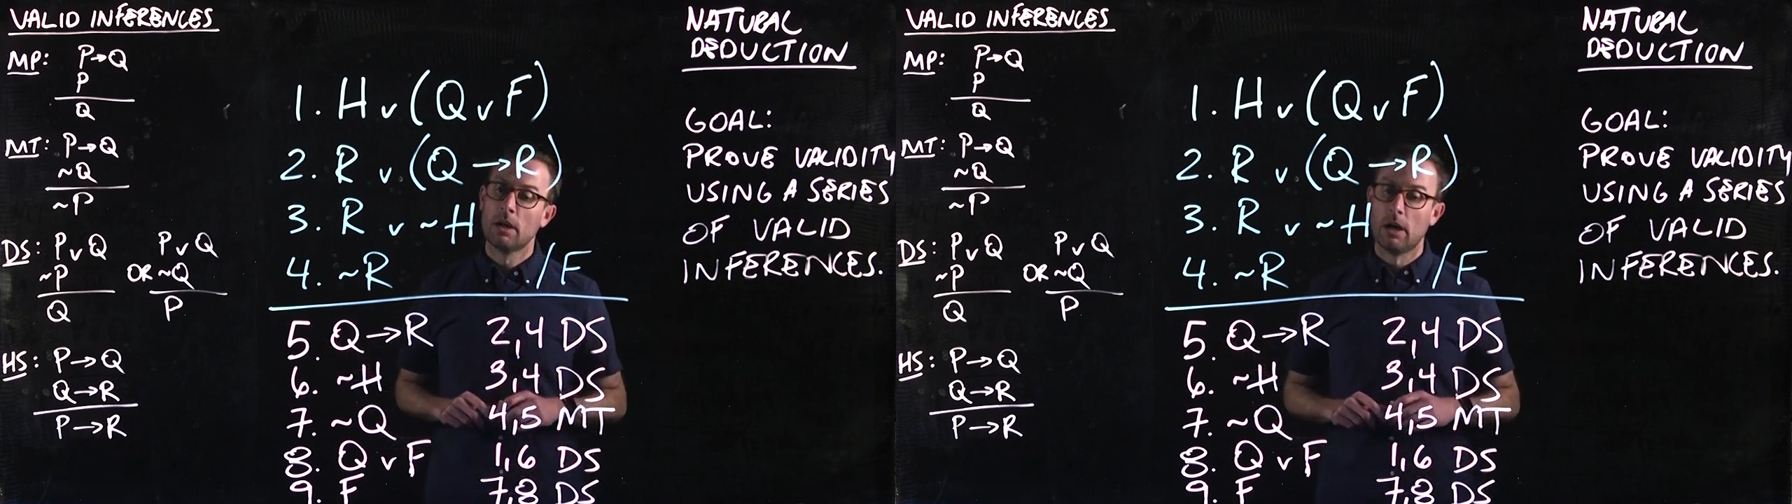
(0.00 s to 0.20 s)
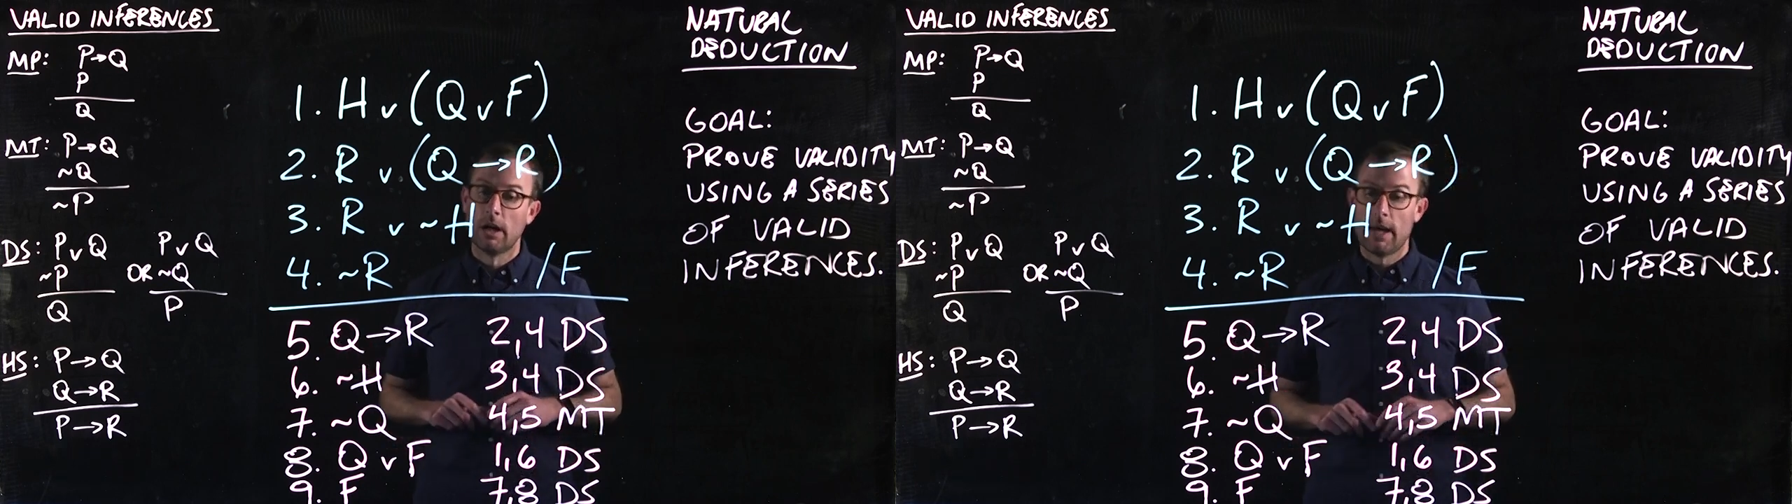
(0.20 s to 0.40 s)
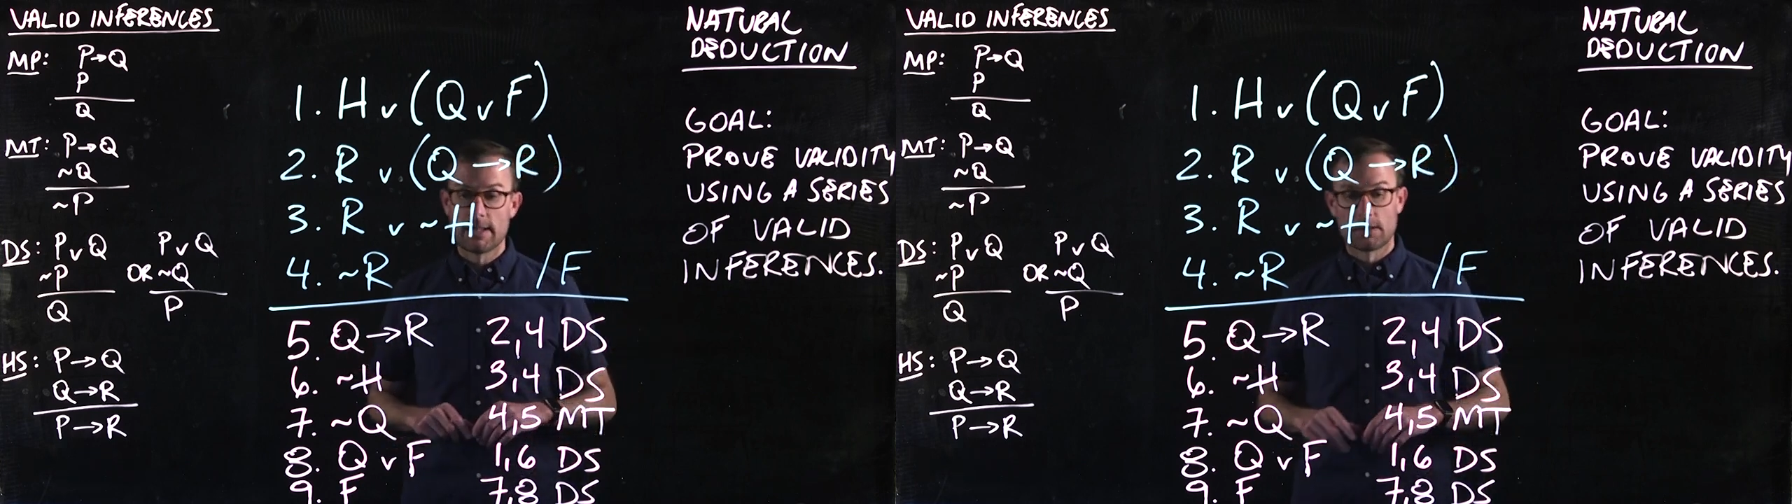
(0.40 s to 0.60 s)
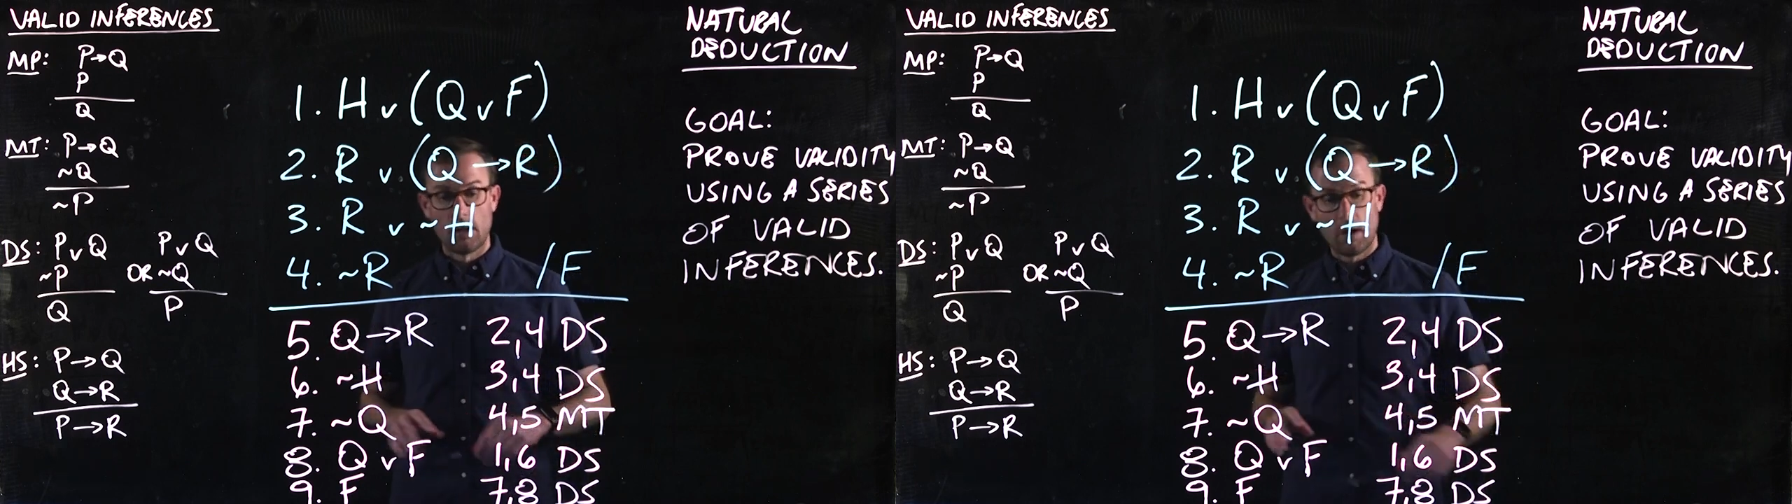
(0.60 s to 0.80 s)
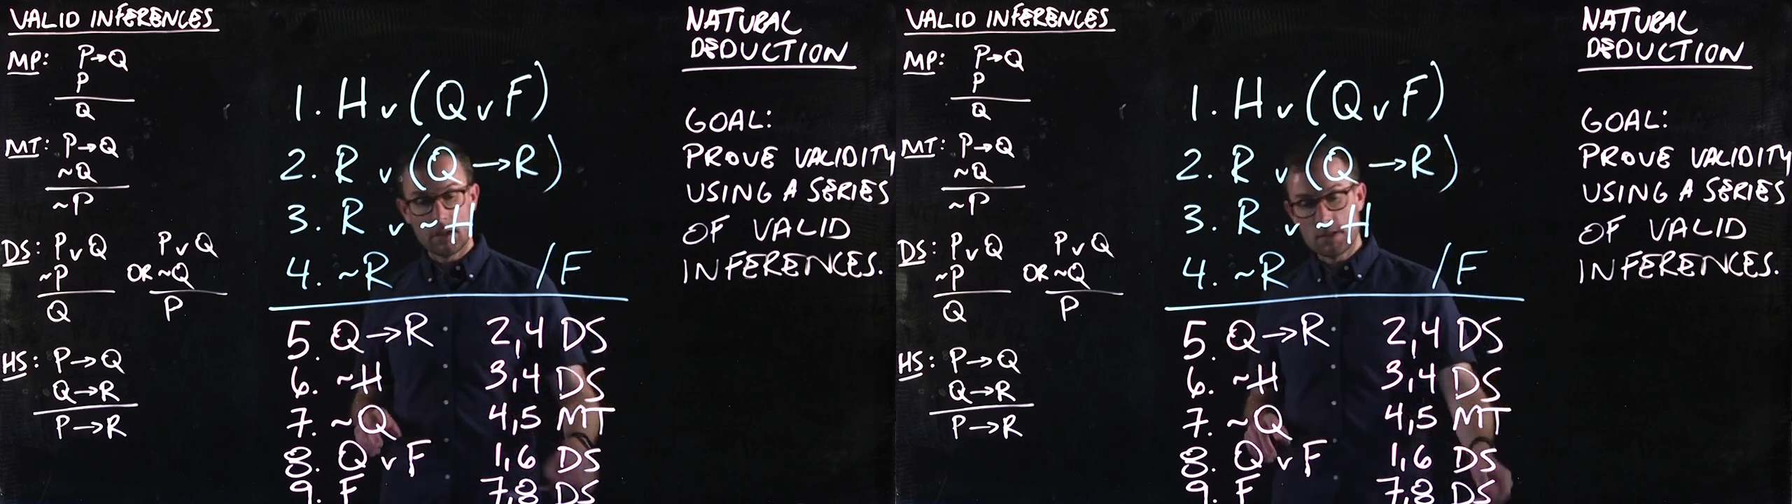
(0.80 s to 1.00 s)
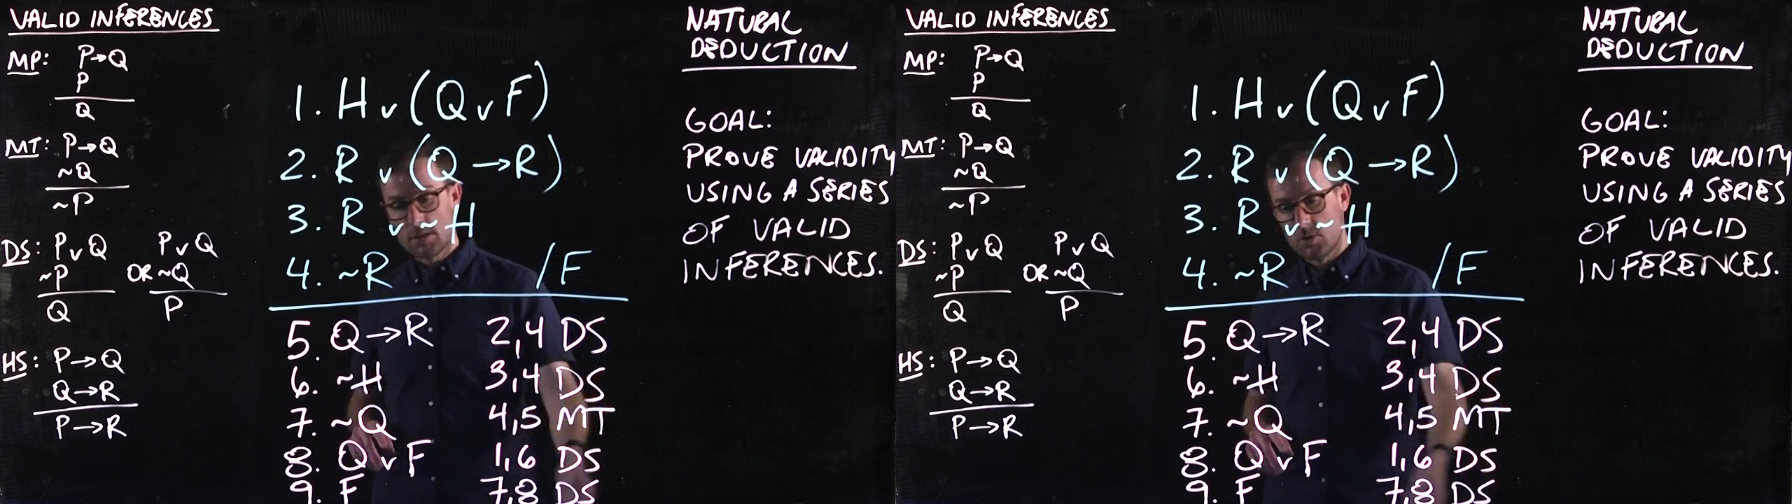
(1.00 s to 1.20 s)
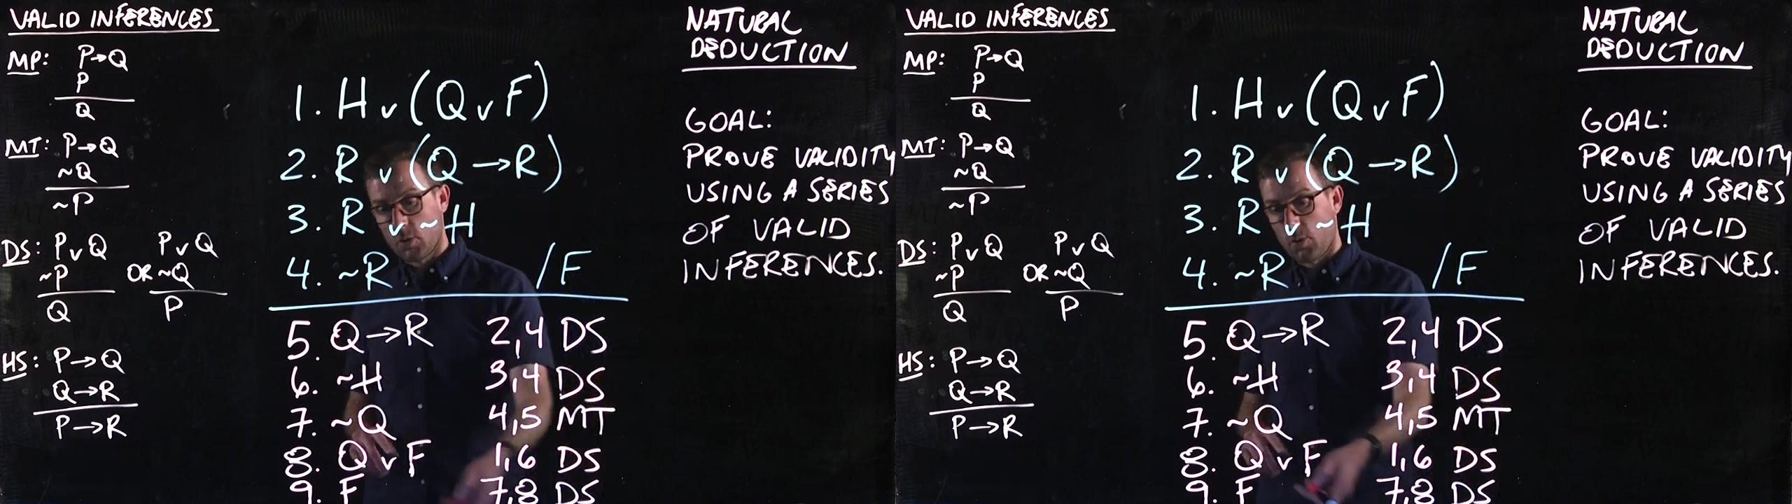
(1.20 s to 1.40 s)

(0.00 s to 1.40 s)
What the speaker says: As long as you